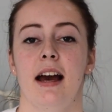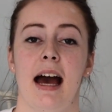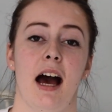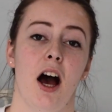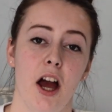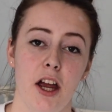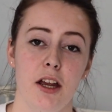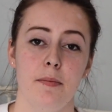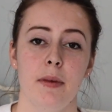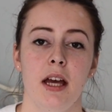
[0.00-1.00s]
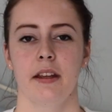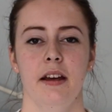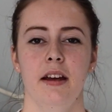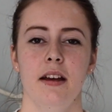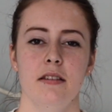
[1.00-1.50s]
at home.
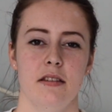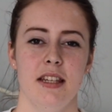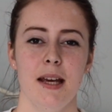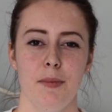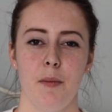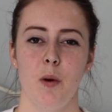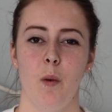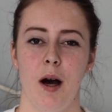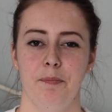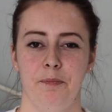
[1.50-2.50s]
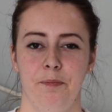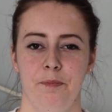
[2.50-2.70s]
So tip number 1.